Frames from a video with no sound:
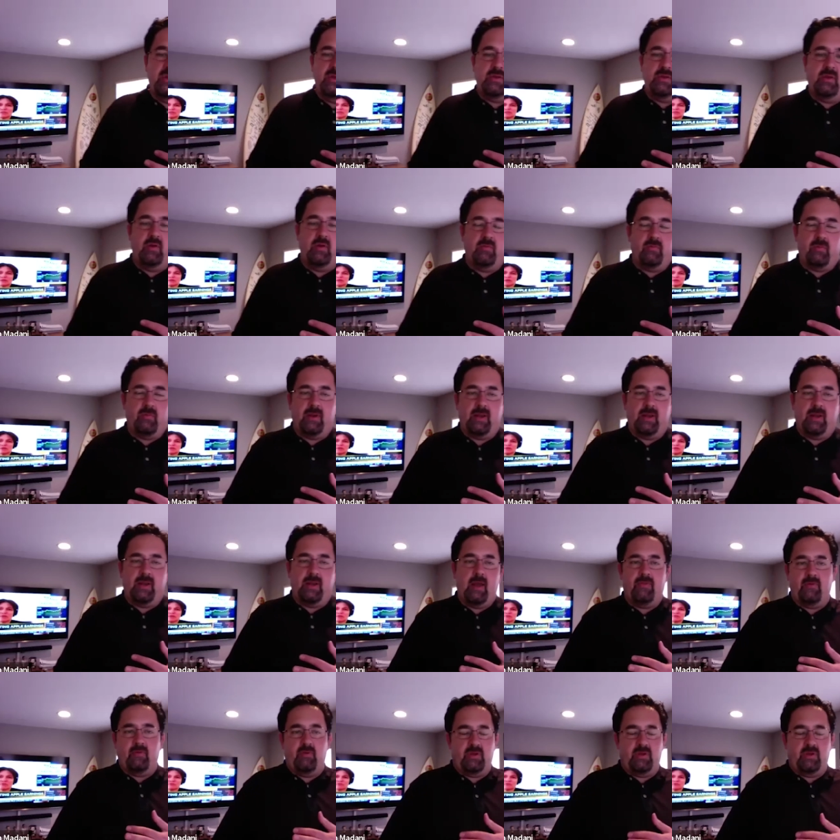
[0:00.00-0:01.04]
Right
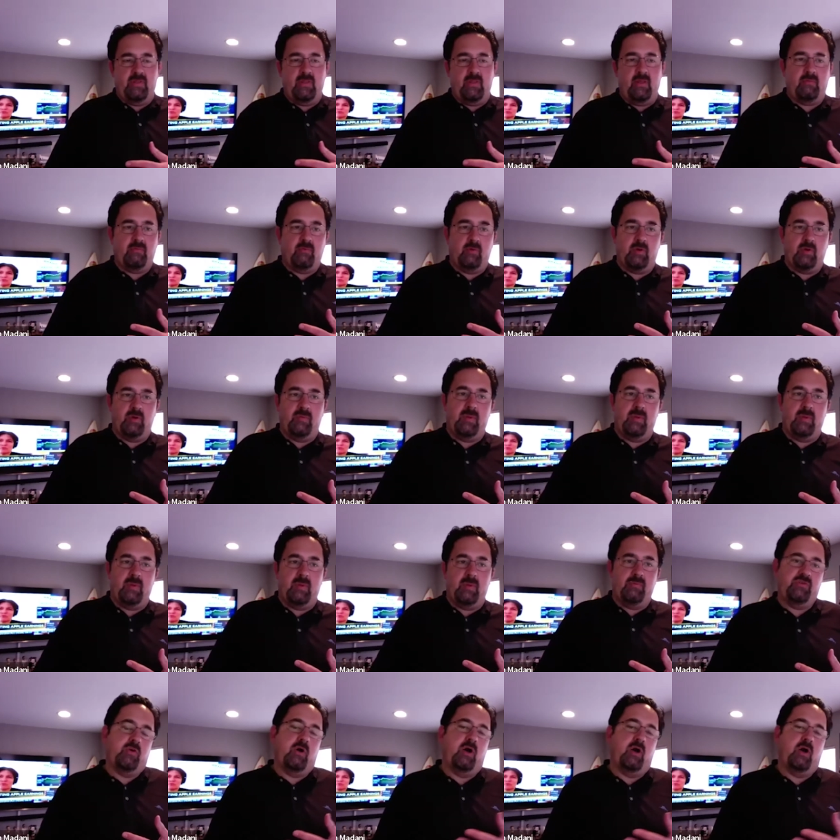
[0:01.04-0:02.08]
now they're looking like we're going to be able
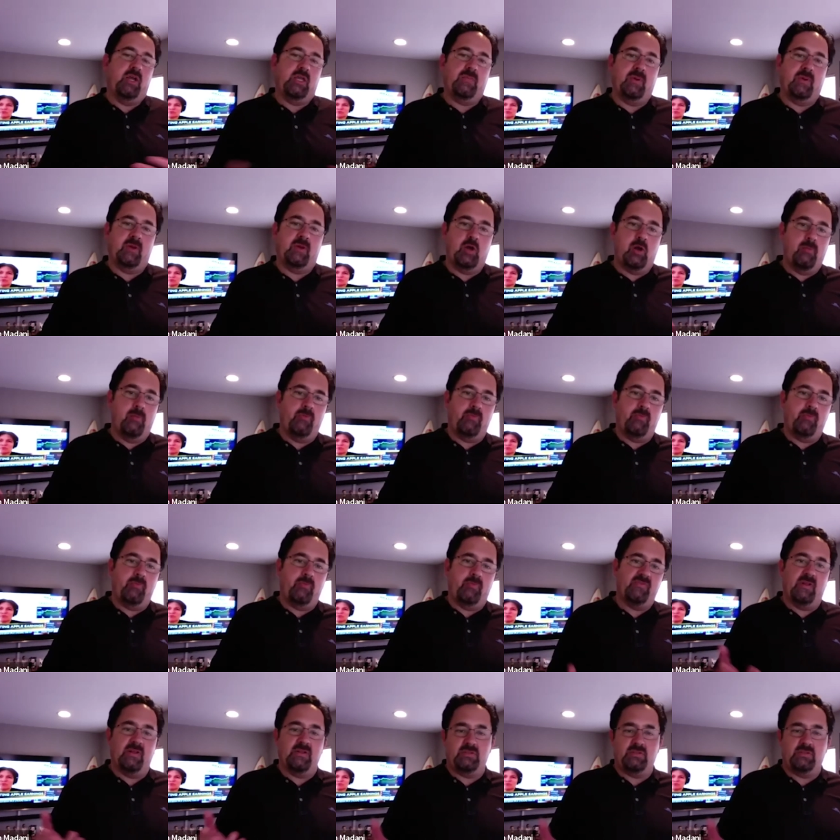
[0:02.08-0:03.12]
to show occupied homes, but
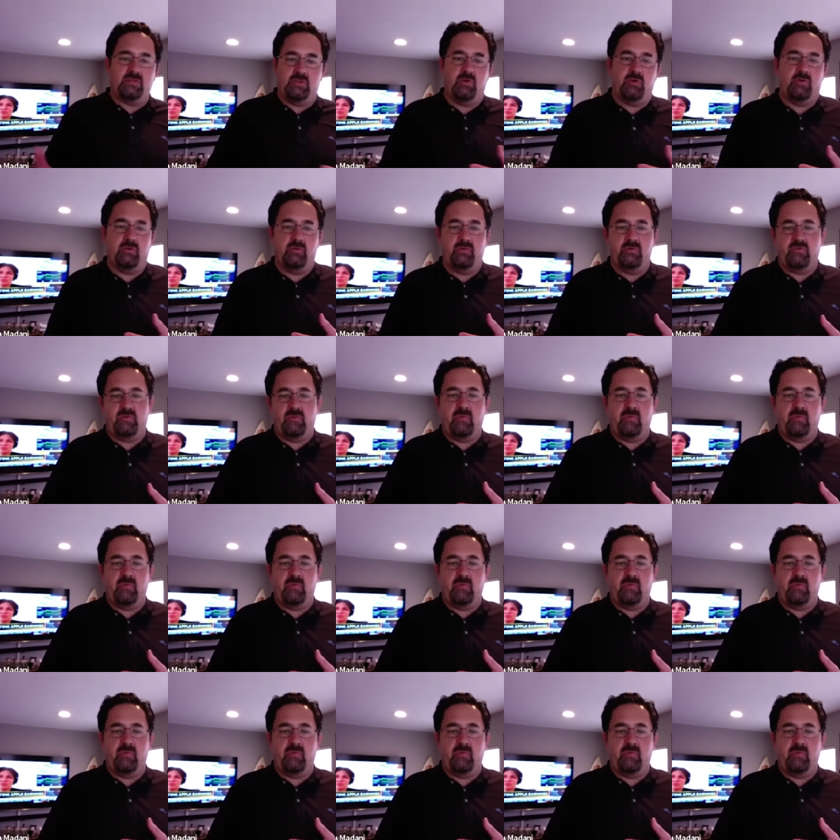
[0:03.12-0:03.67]
it's not certain.